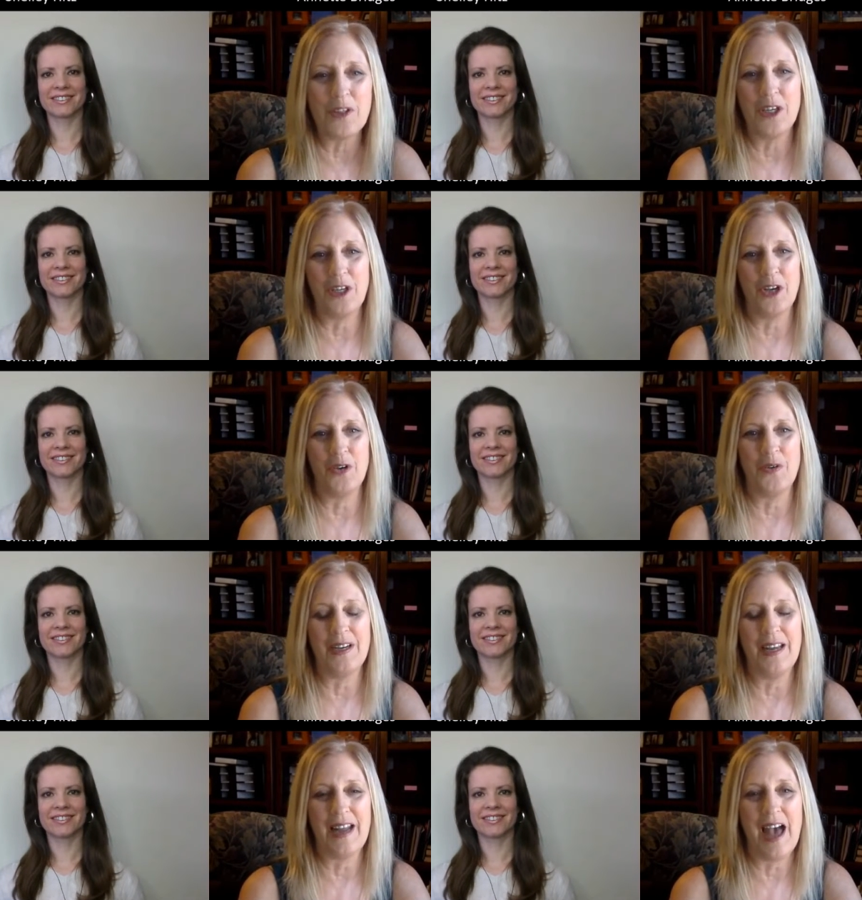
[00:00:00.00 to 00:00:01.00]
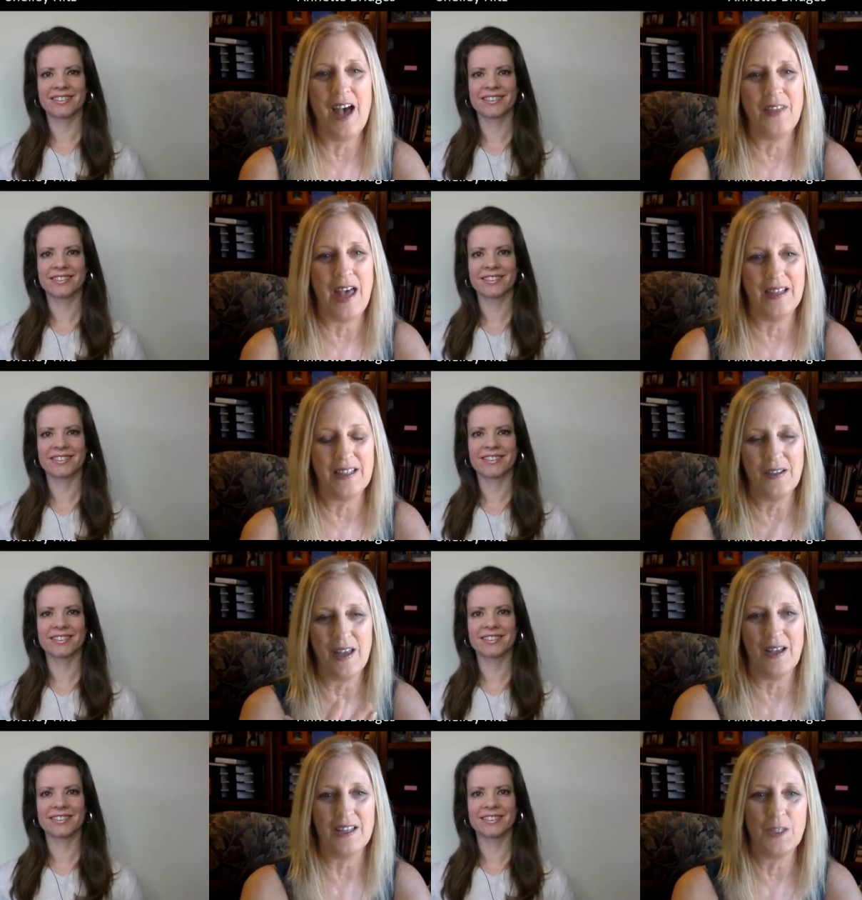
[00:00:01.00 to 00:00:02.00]
Speaker 1: to you, and how that's
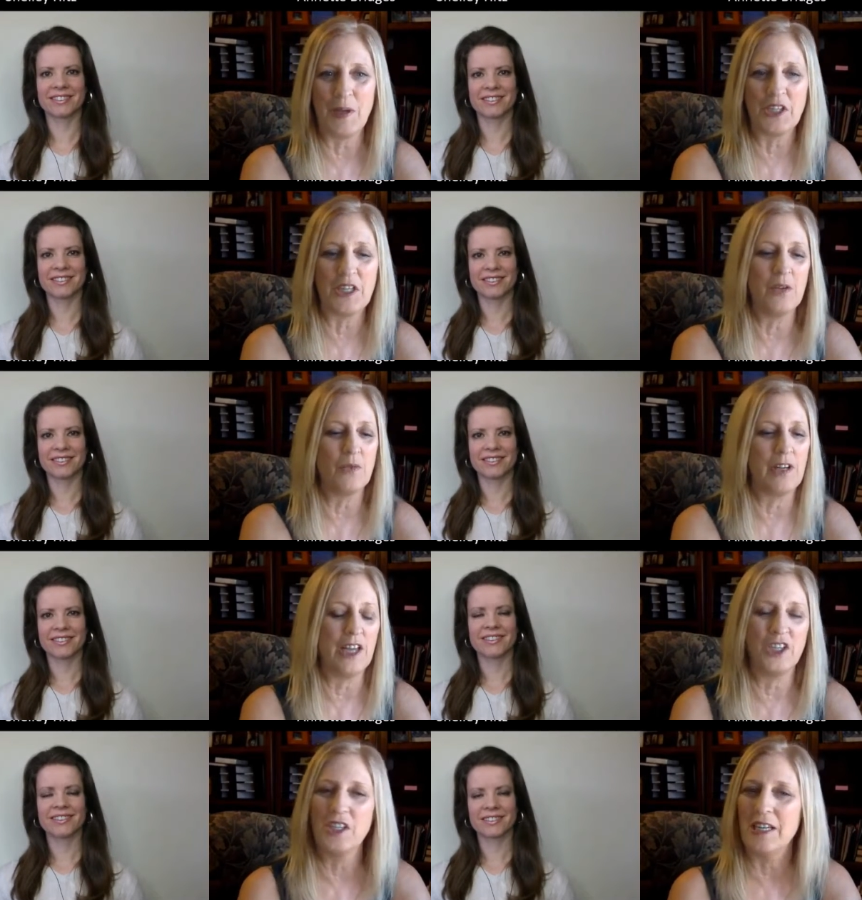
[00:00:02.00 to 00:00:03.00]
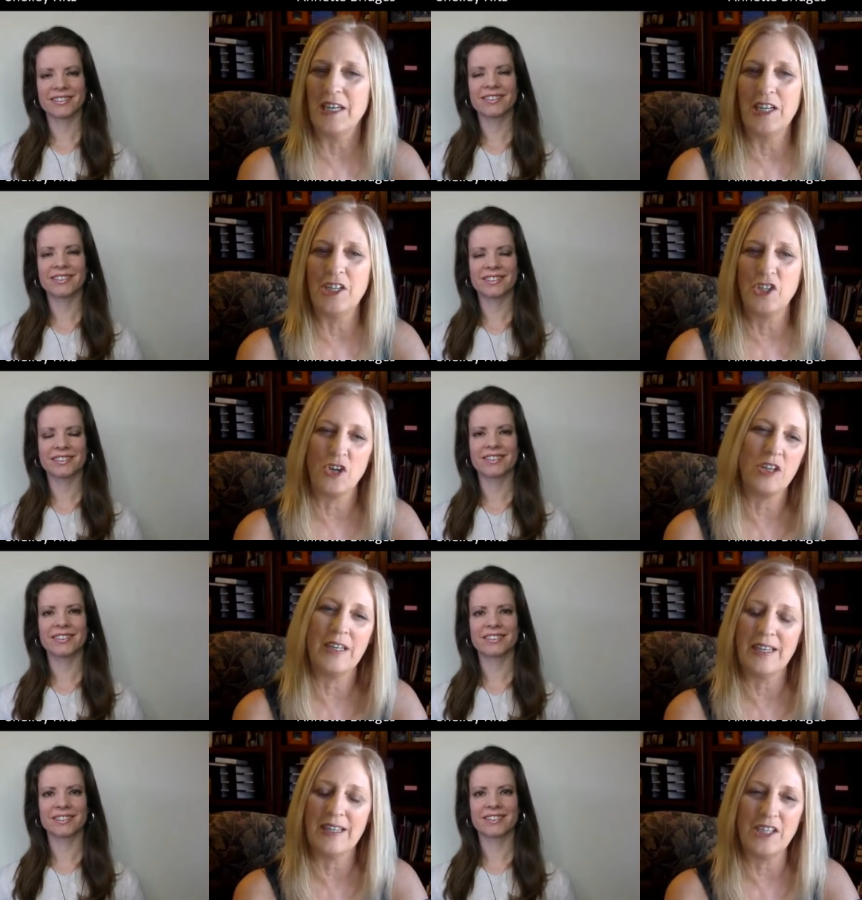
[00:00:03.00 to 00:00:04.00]
especially in relation to any
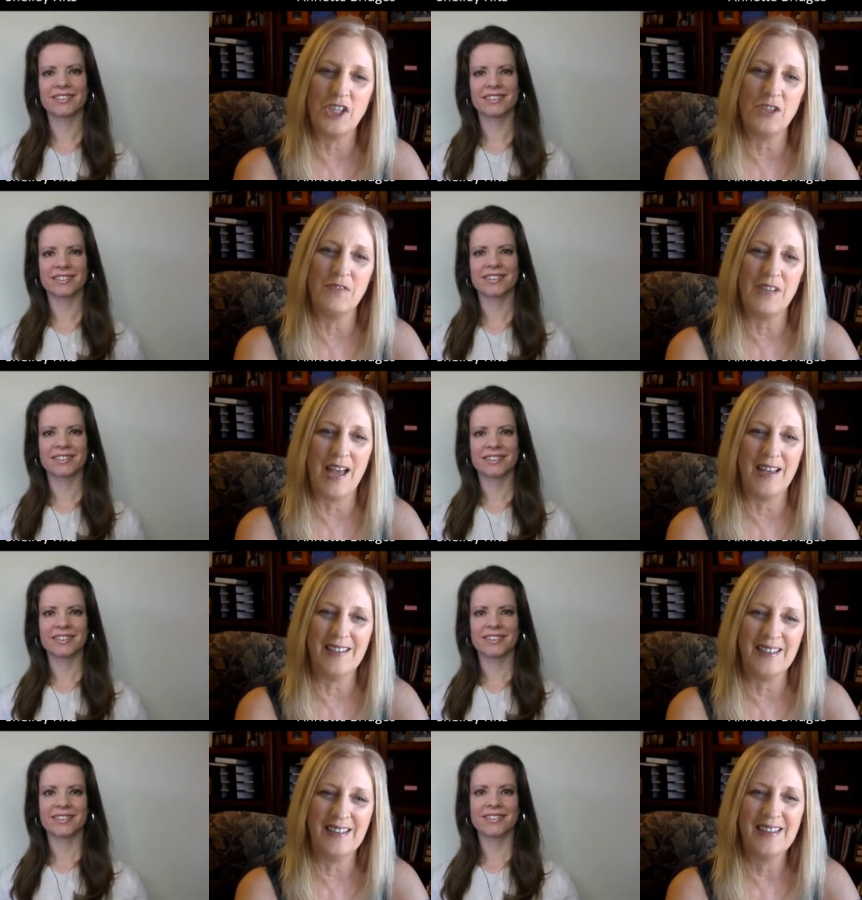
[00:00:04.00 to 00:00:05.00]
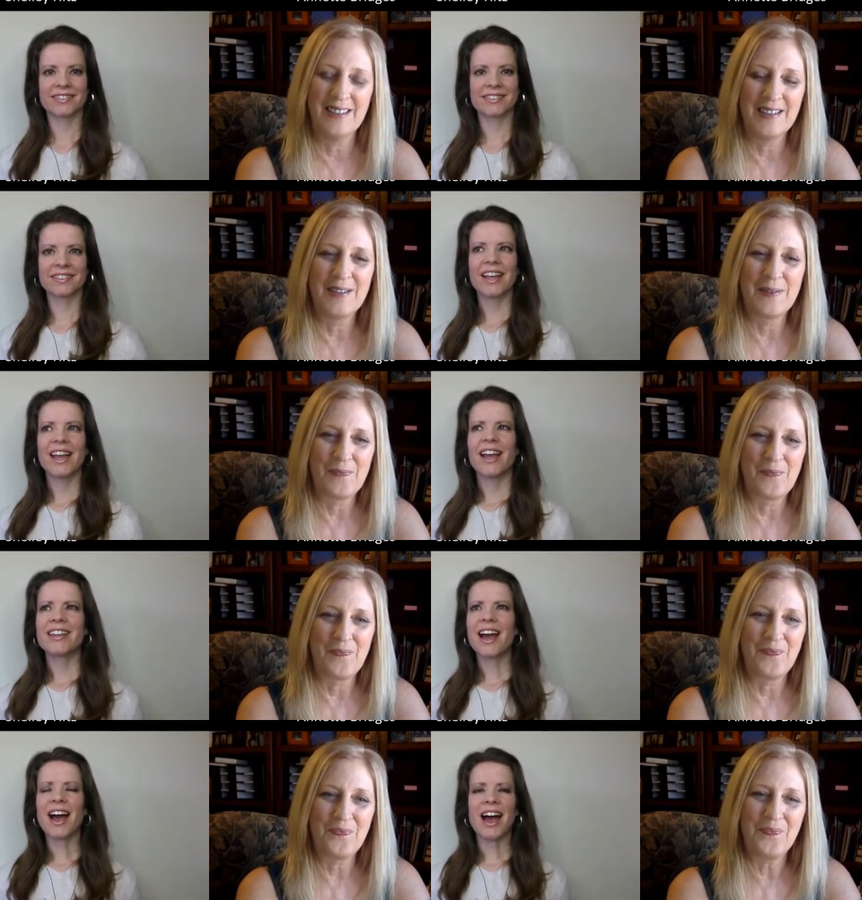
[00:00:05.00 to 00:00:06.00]
journaling that you've done.
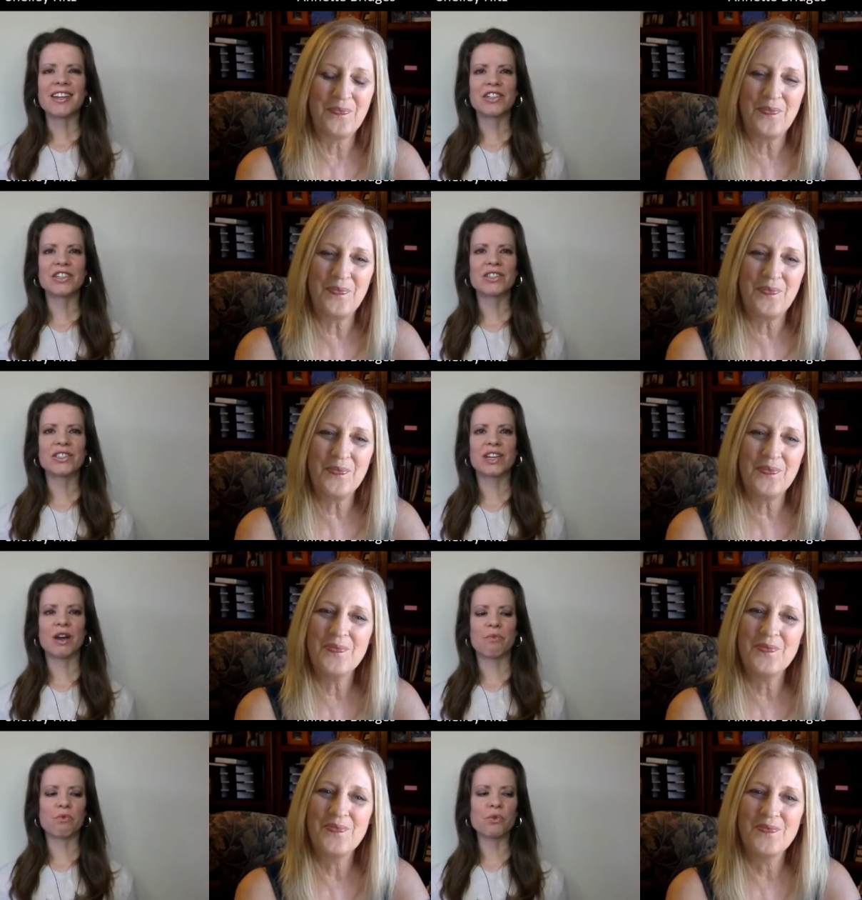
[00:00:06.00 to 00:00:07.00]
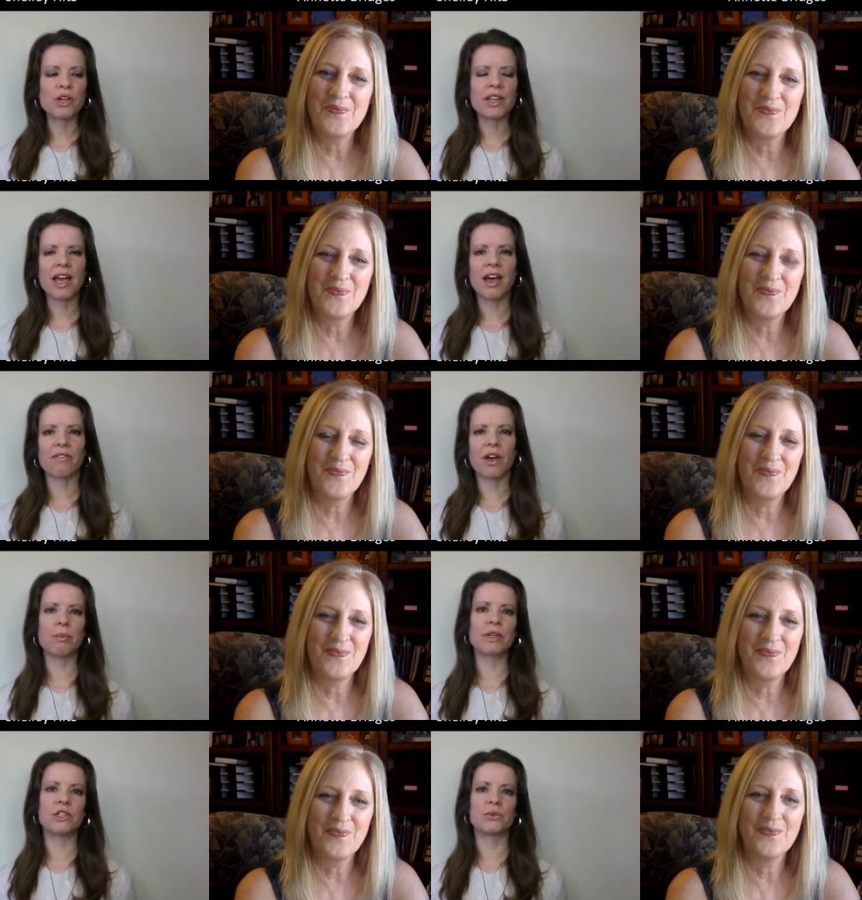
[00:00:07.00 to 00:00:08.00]
Speaker 2: Yeah, I just really have come
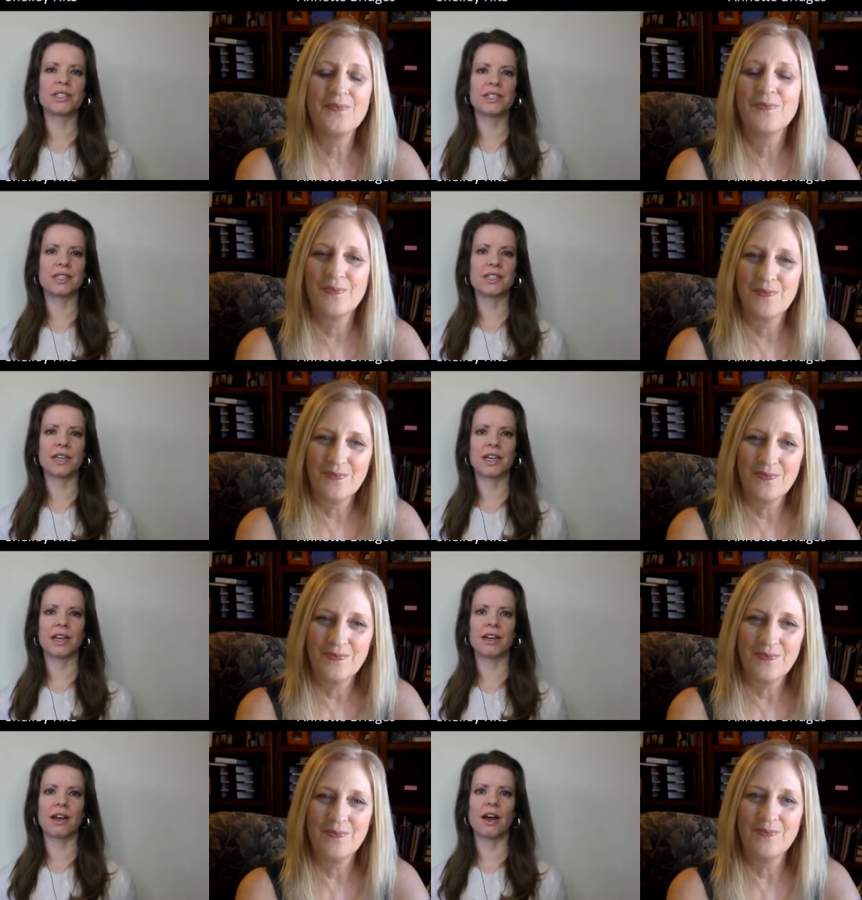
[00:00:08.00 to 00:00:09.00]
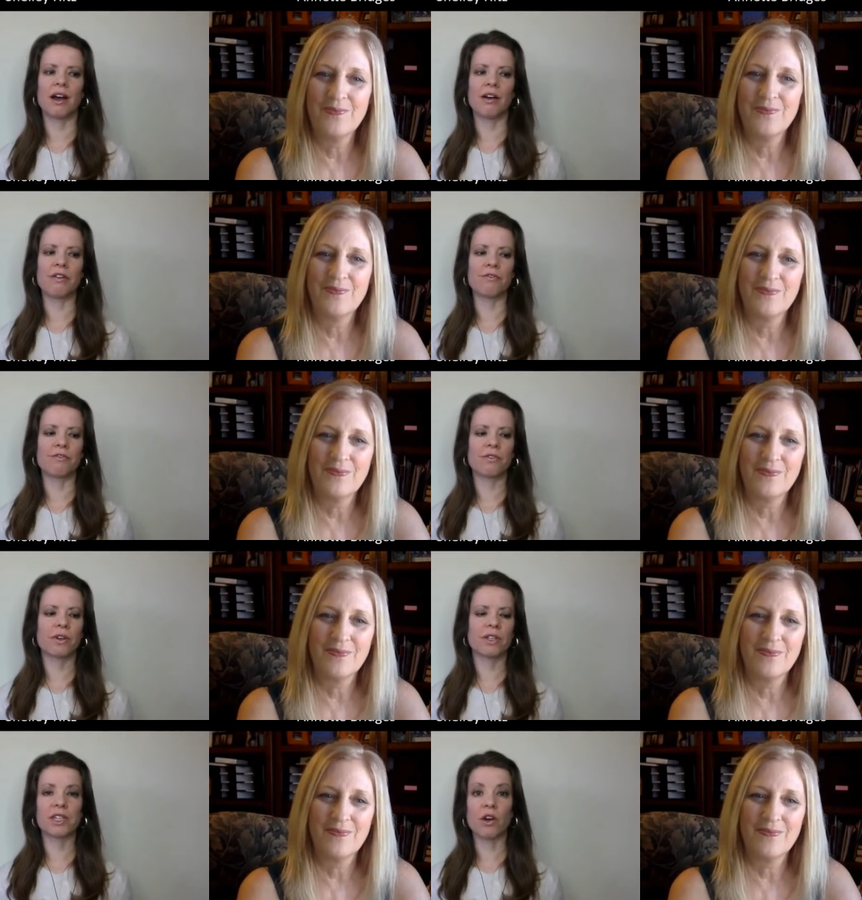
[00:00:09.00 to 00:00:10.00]
into a season of
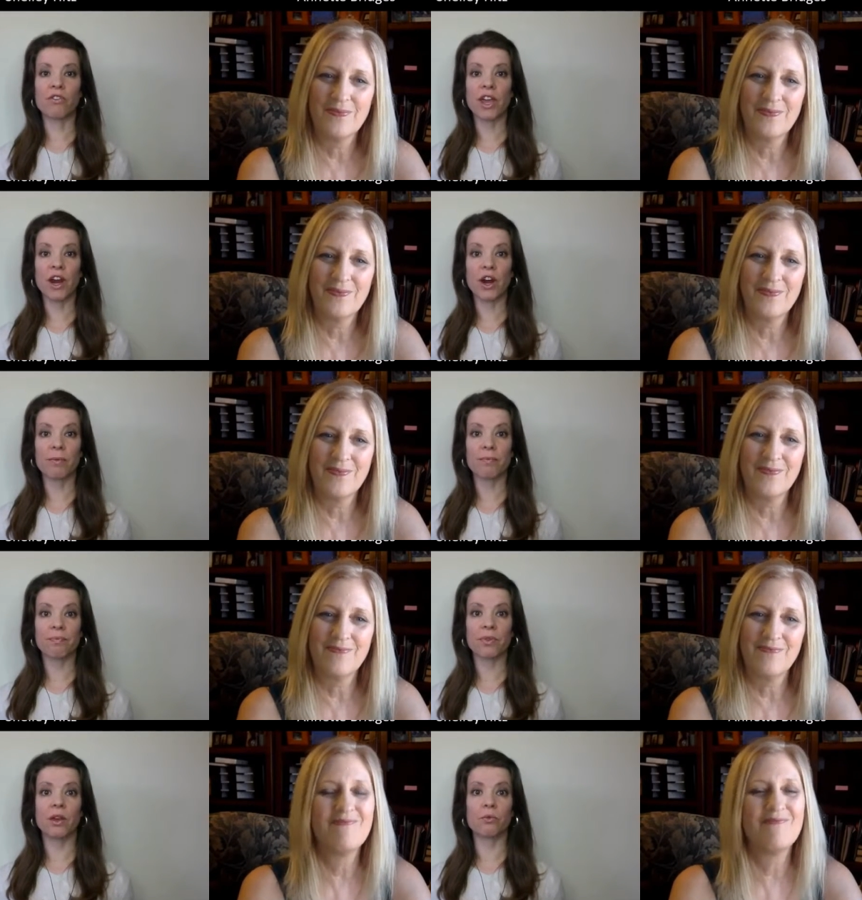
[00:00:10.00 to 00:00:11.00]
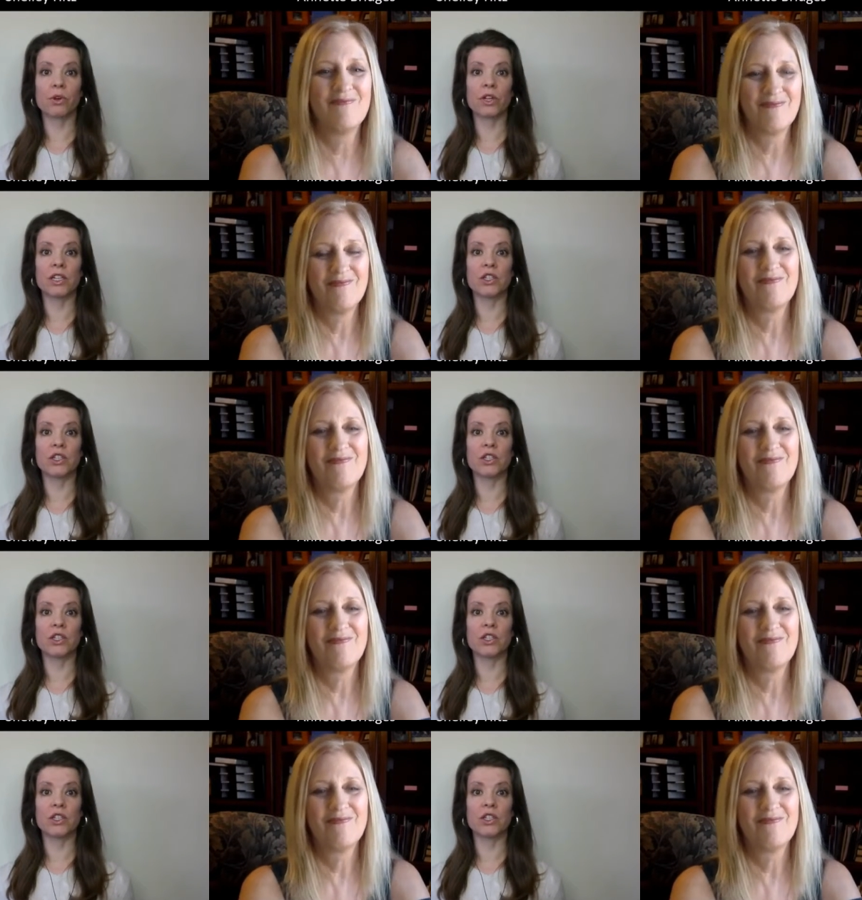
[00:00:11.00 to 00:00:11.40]
self-care and really